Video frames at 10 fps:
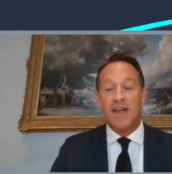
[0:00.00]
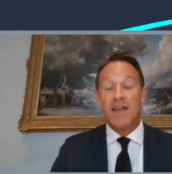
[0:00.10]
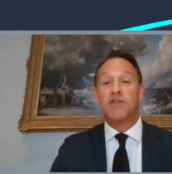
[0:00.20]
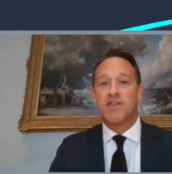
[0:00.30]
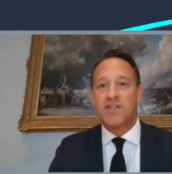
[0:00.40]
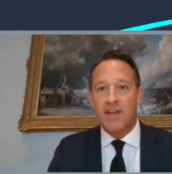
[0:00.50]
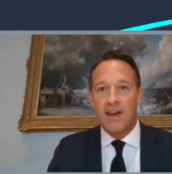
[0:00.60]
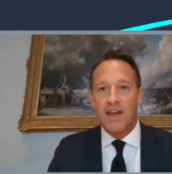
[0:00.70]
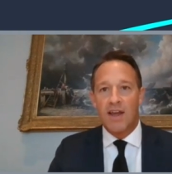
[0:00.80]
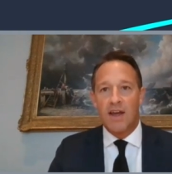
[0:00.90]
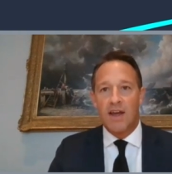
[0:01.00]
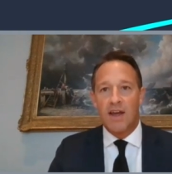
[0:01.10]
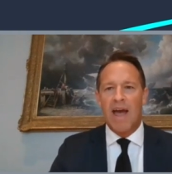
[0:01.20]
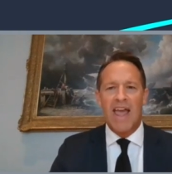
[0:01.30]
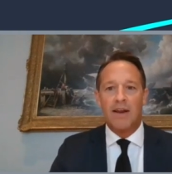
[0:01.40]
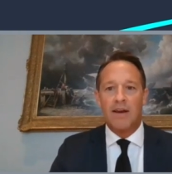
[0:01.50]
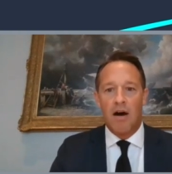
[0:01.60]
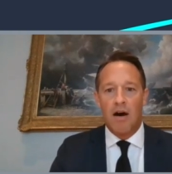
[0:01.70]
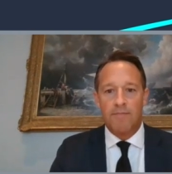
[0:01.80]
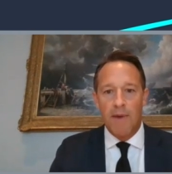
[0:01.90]
interestingly about
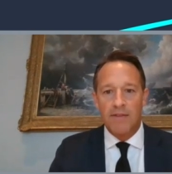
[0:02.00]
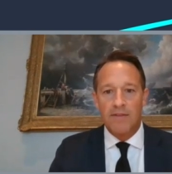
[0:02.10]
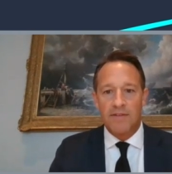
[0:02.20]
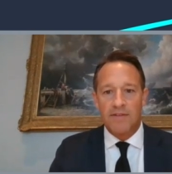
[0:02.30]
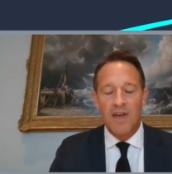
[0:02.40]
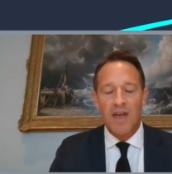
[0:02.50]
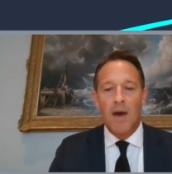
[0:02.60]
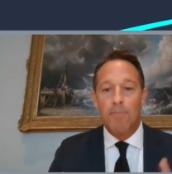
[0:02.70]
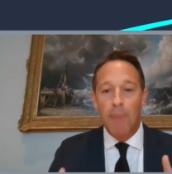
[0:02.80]
8.5 months,